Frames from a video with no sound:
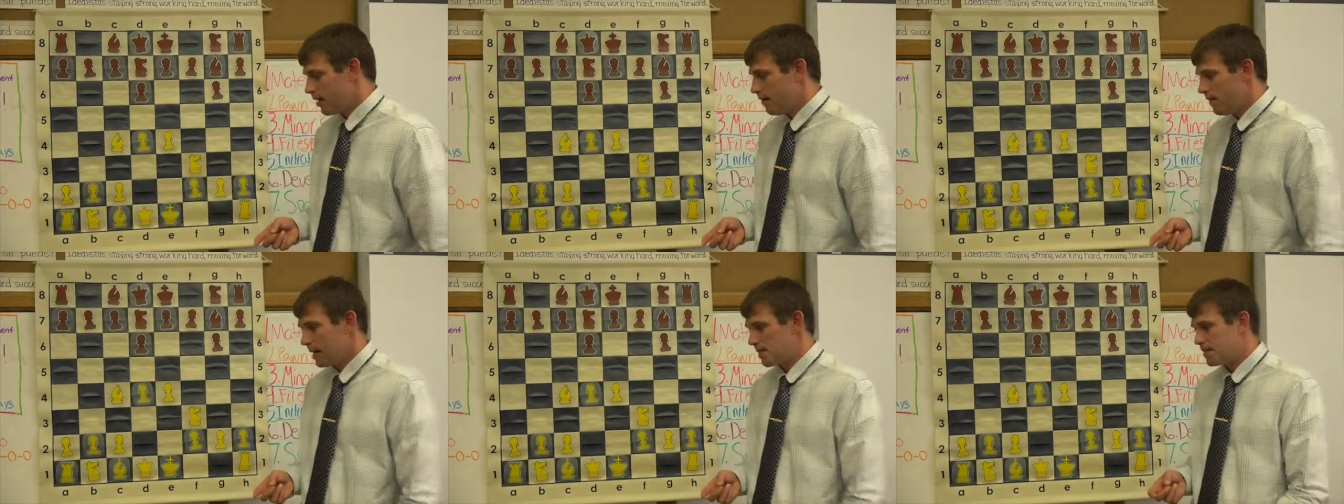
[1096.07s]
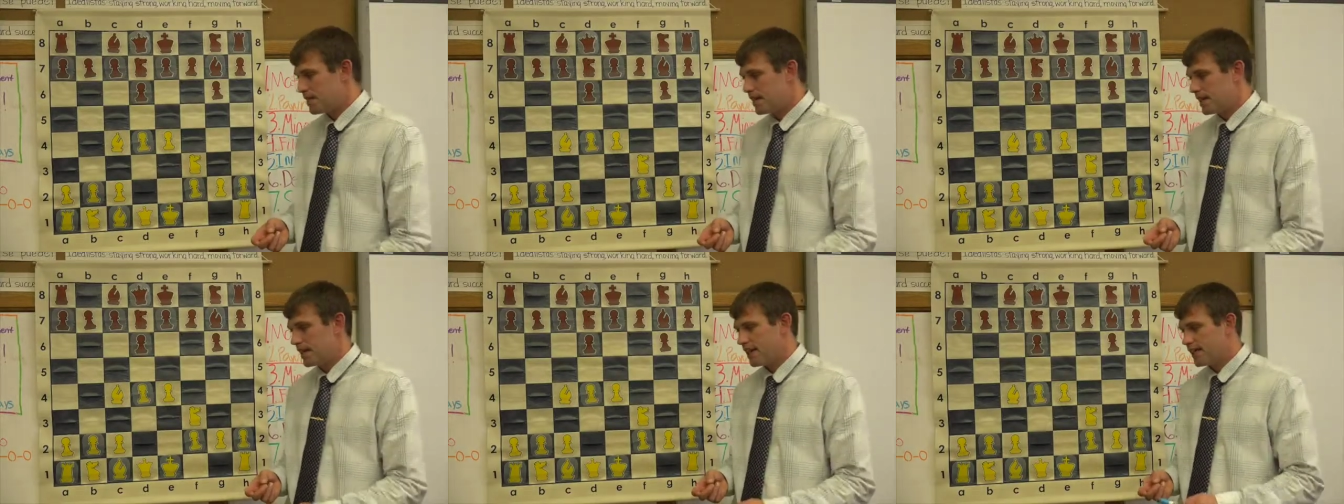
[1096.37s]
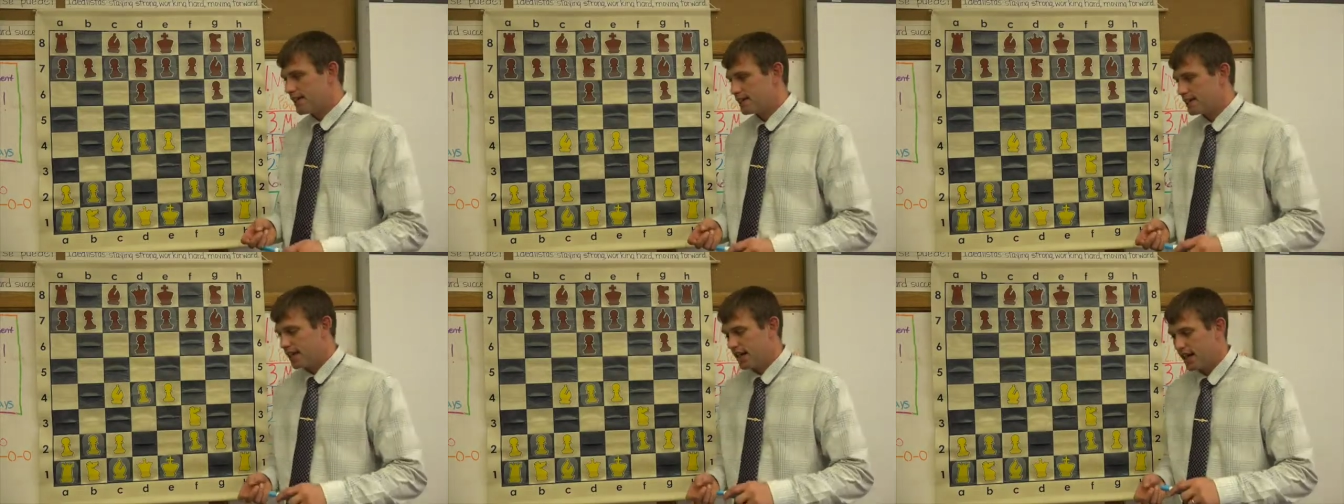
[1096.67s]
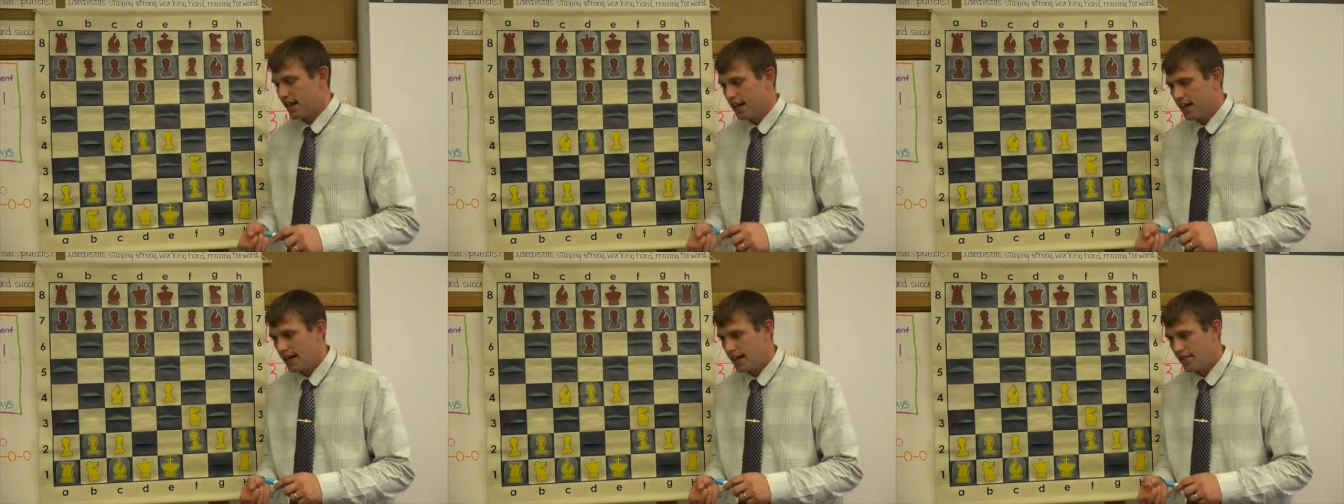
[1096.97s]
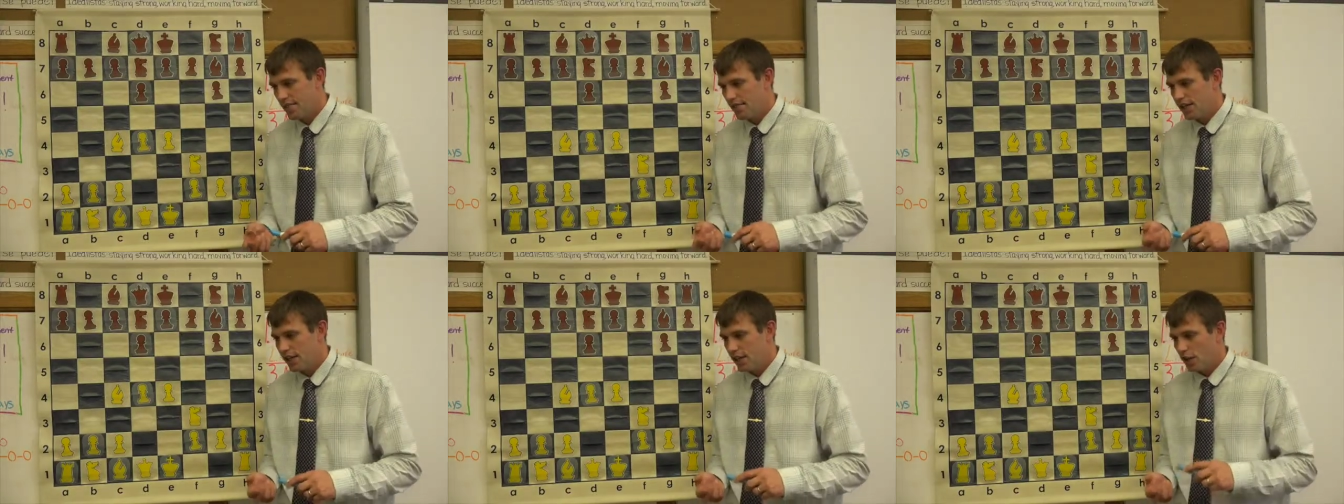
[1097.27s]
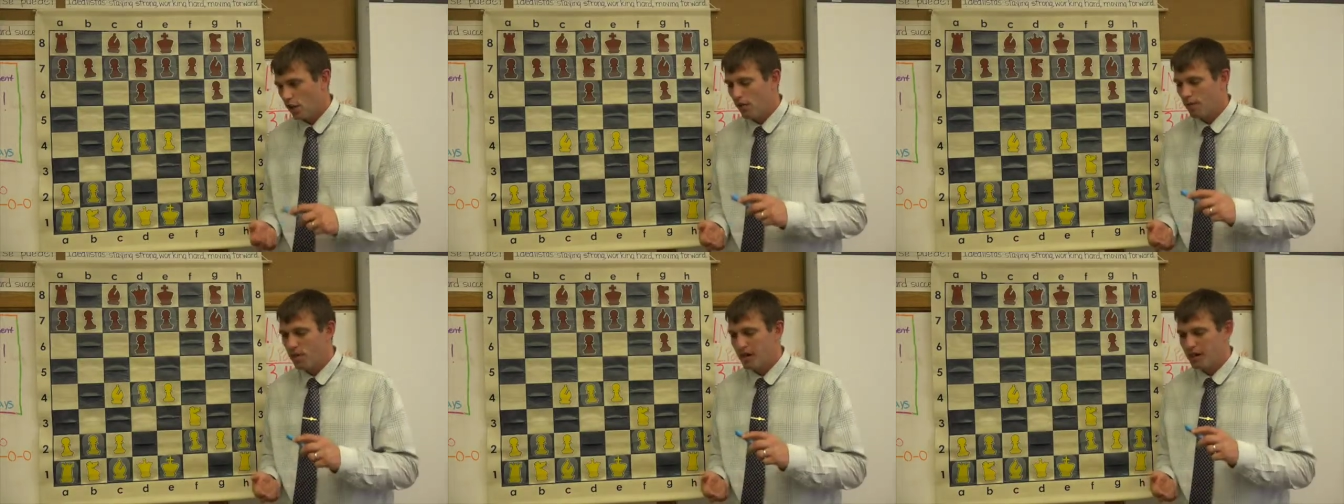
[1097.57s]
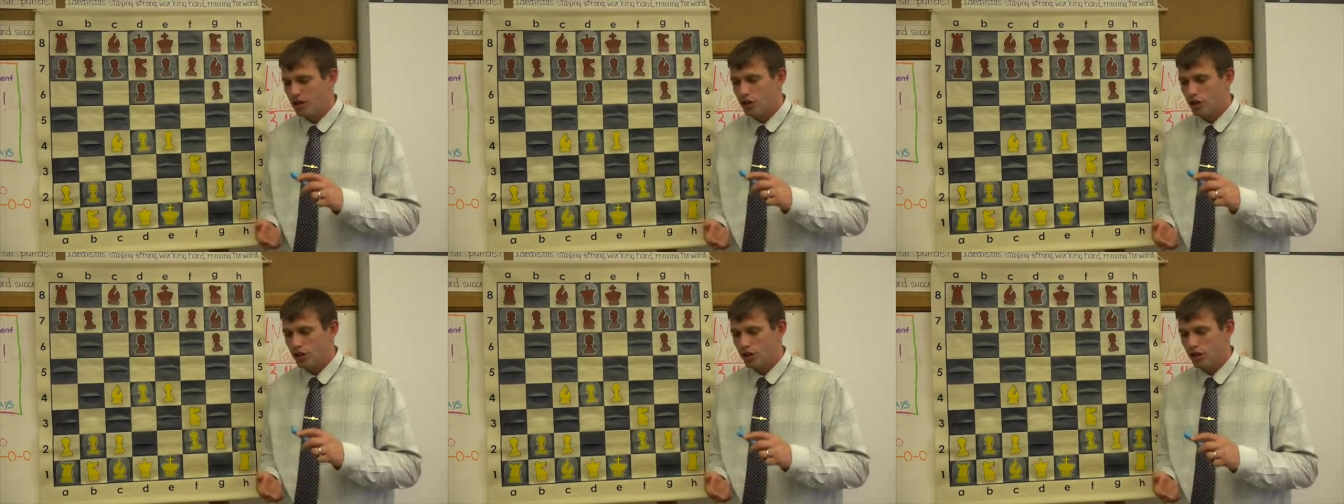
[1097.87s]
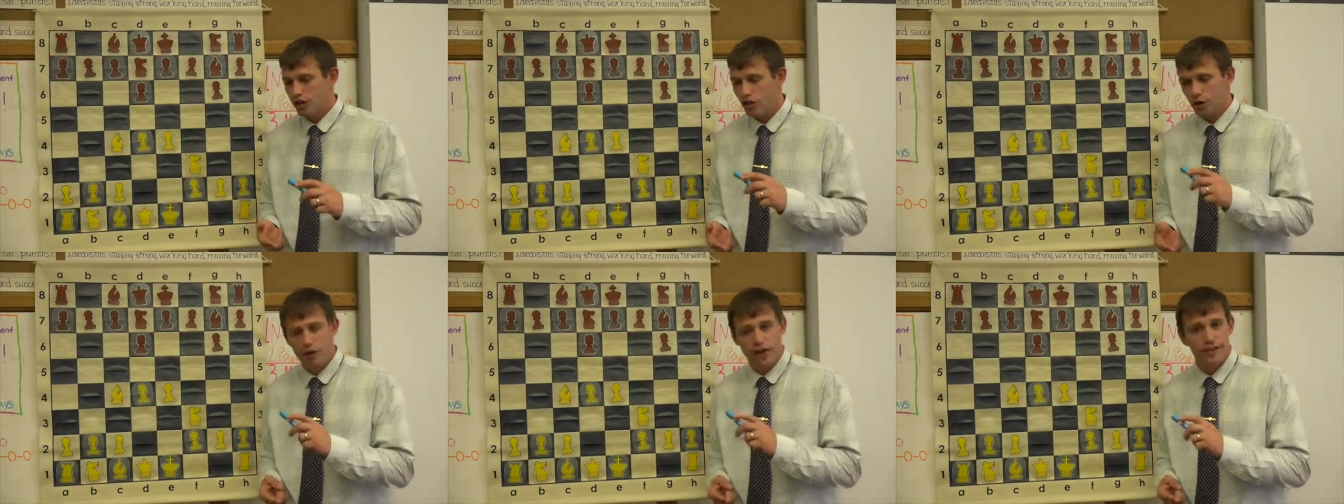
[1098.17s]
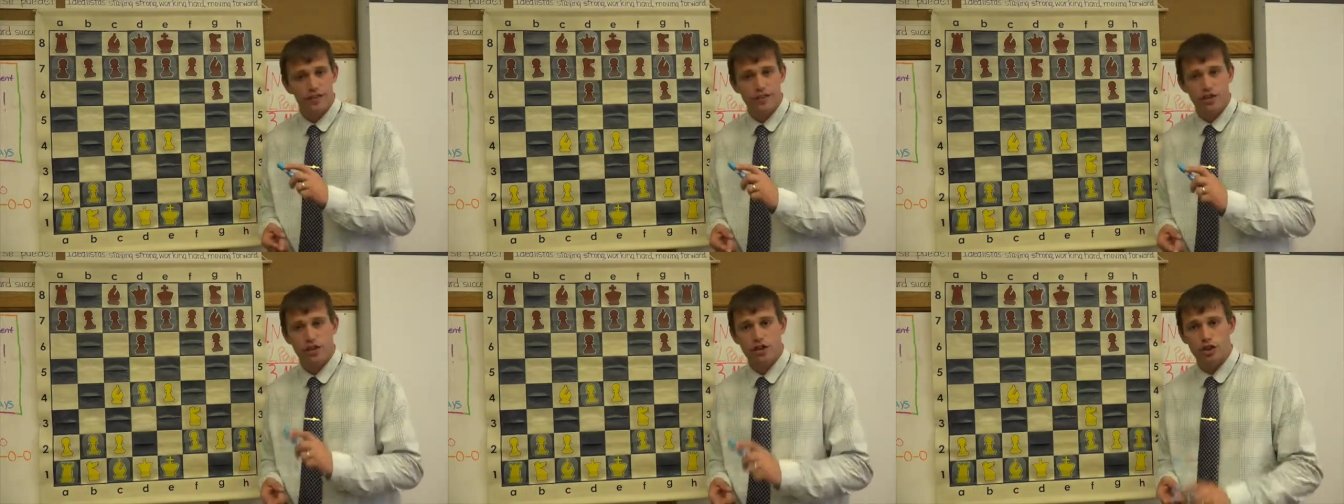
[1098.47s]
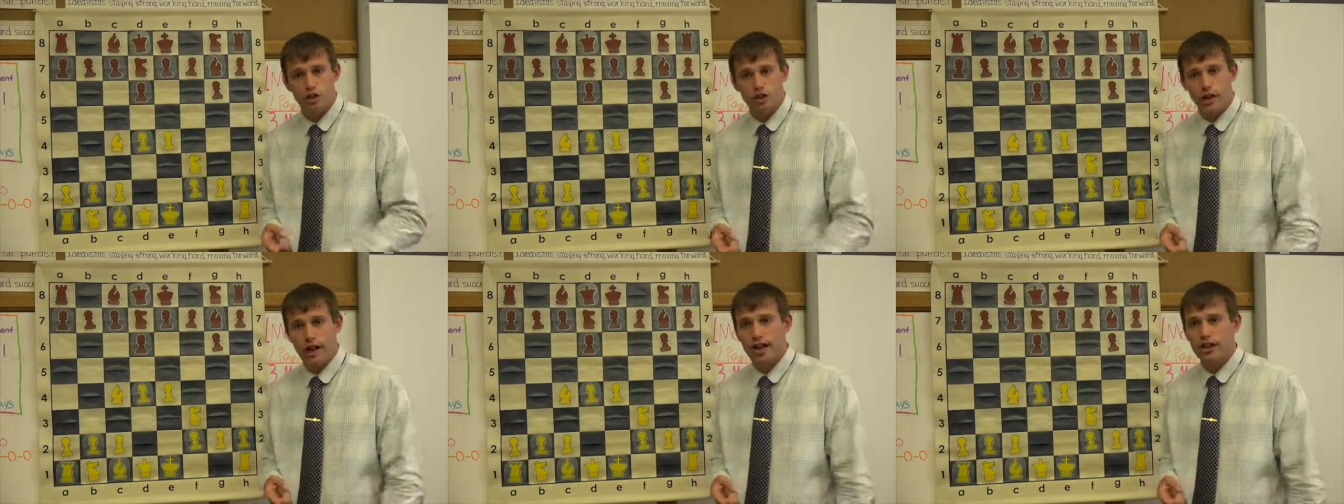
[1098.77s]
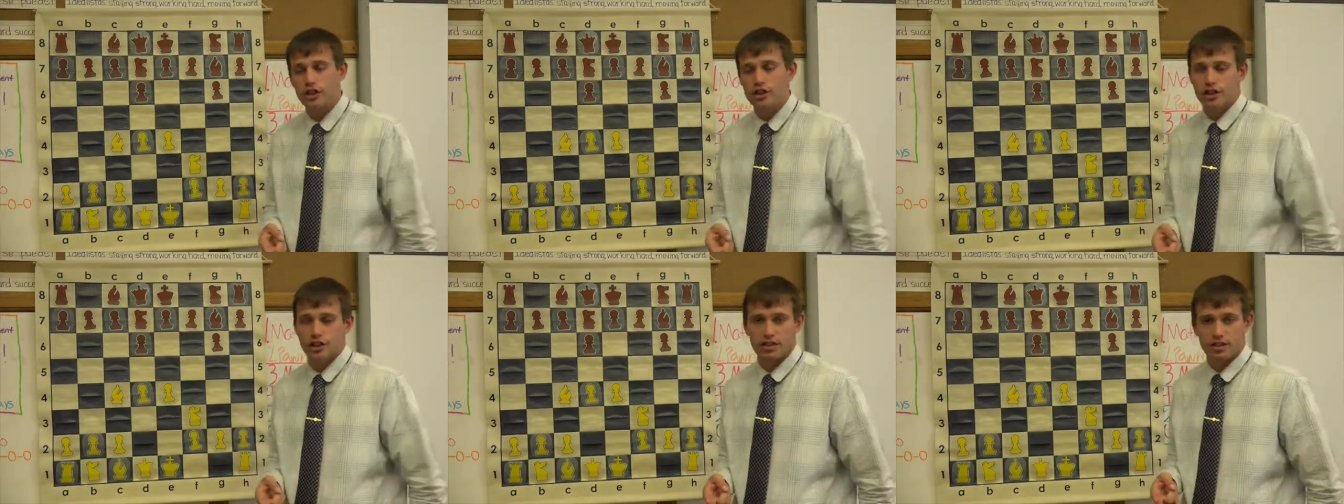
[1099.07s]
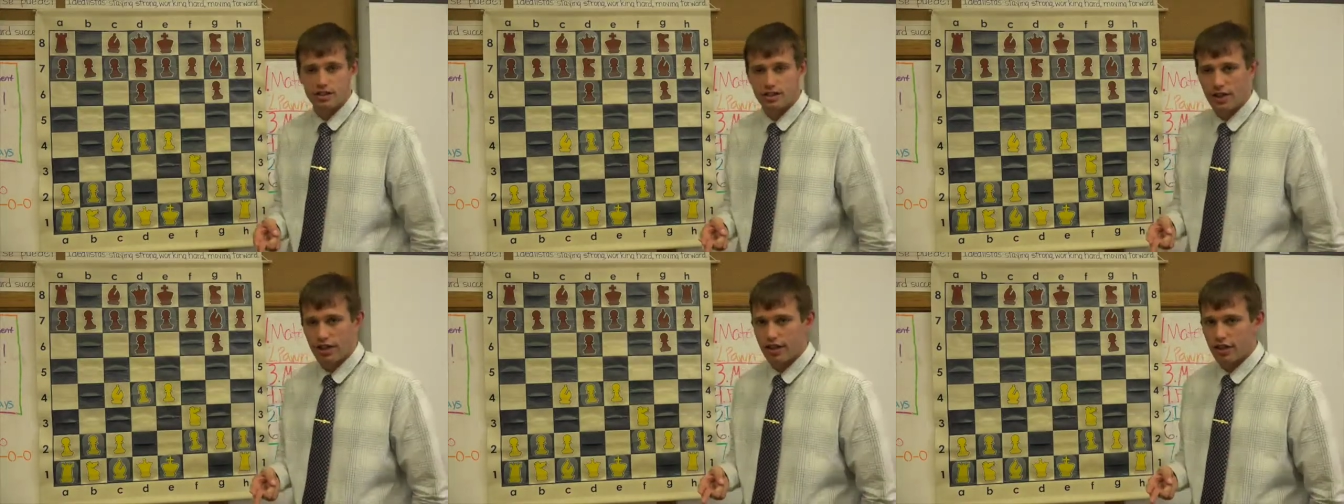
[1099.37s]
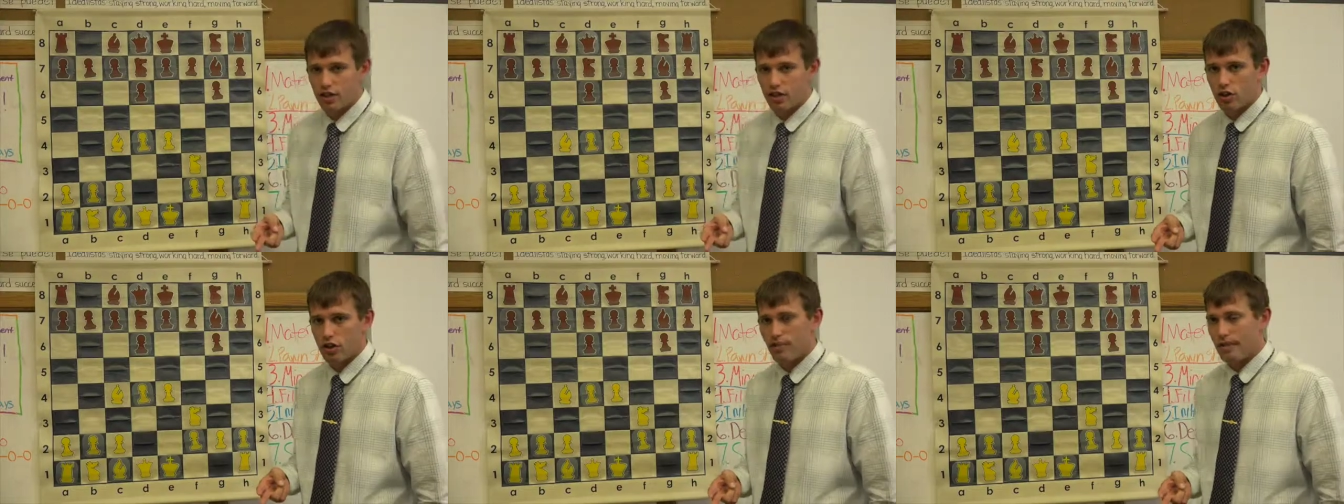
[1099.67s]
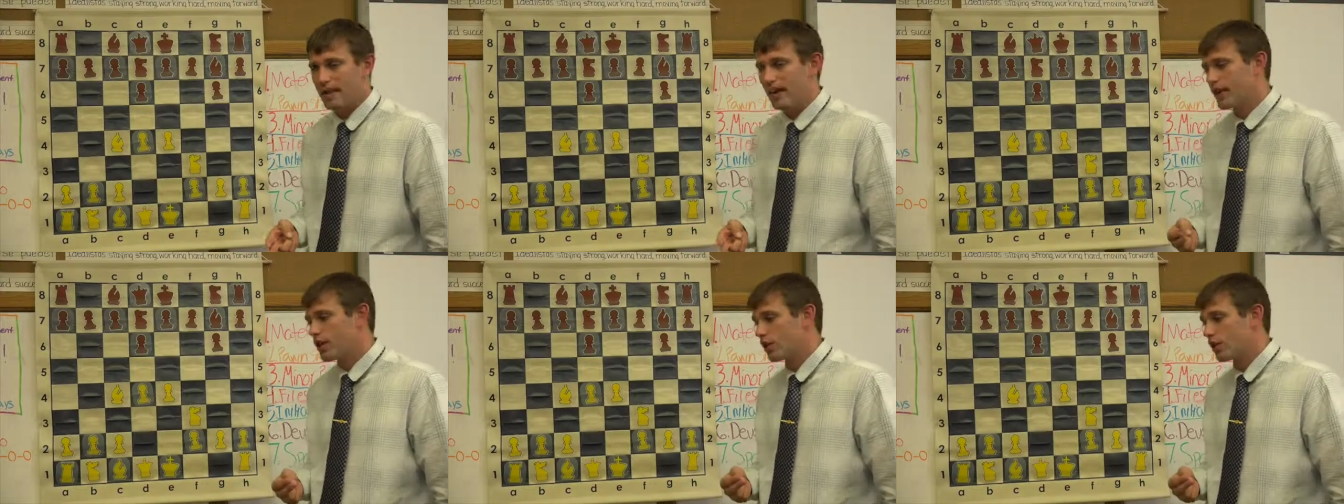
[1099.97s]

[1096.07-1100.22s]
Maybe it's, making sure you don't have distractions at a tournament.